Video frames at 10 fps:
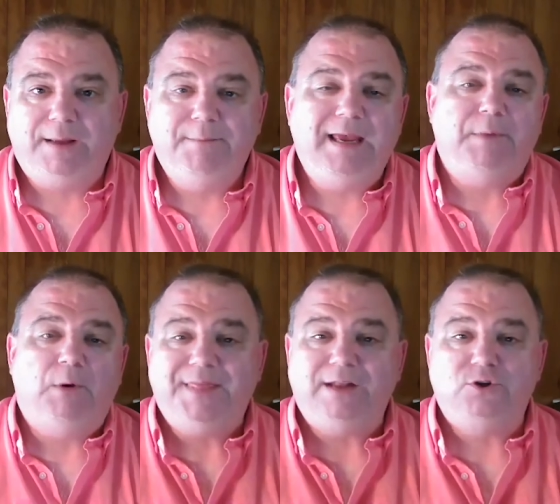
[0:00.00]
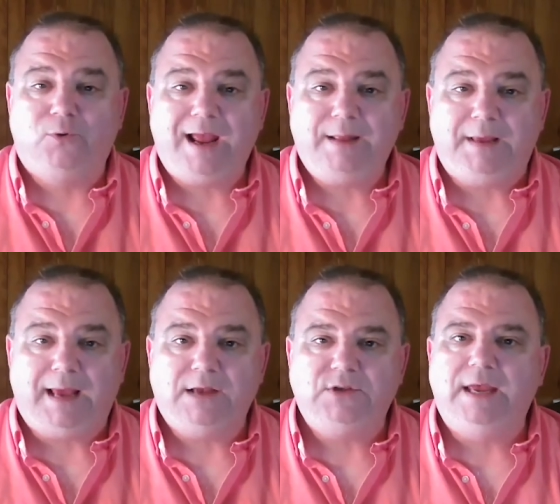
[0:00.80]
me. But when they train me,
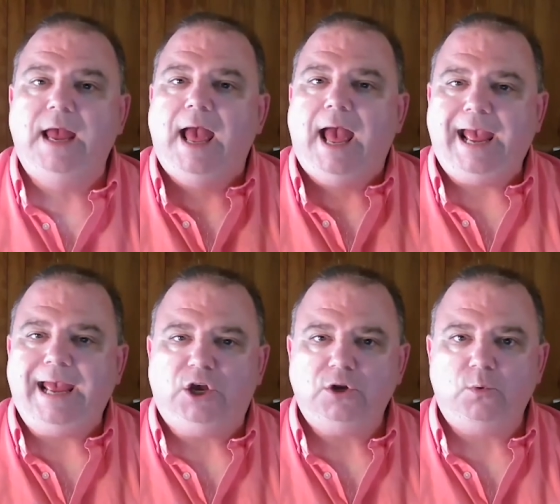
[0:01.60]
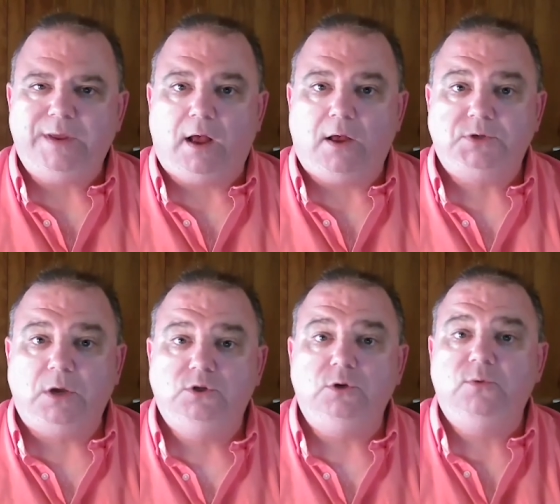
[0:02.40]
I say, hey, couldn't we also
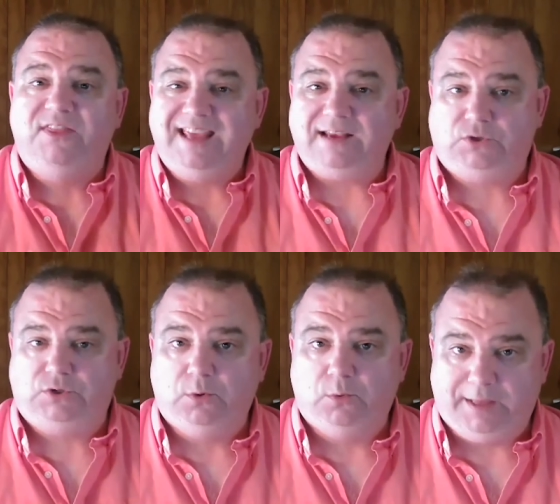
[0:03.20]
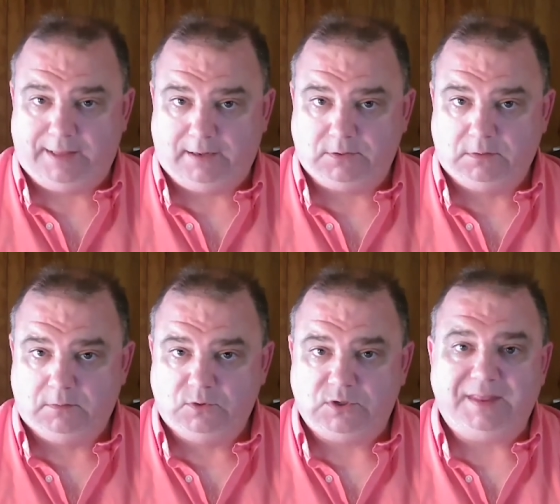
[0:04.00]
do this with it?
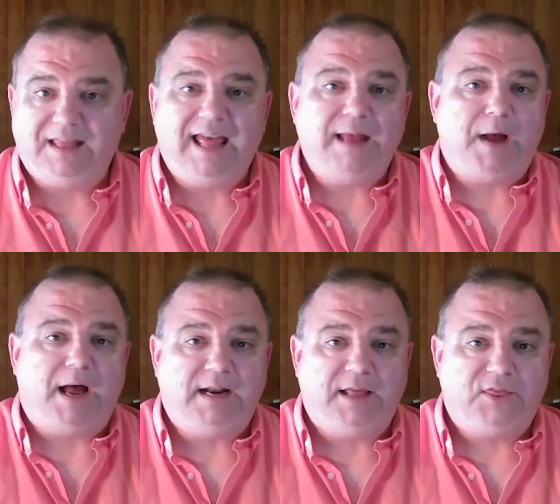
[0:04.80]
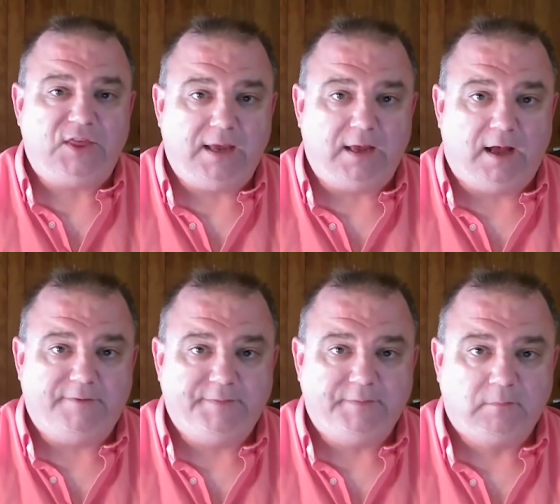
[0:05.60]
Something they might not think of.
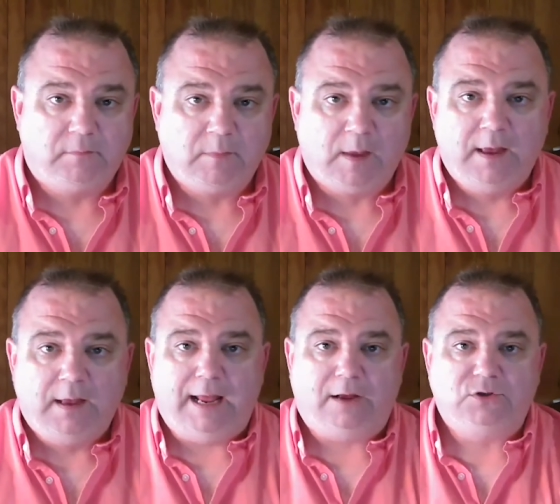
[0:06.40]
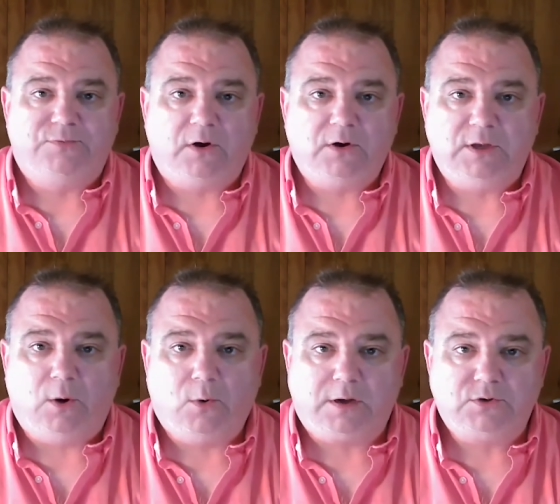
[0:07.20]
Now, as far as the
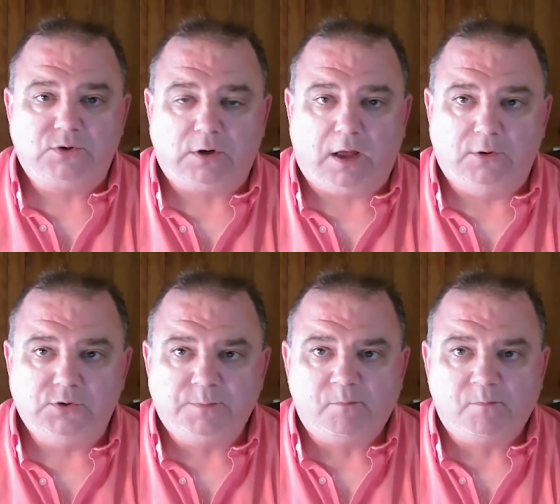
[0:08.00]
orchestra goes,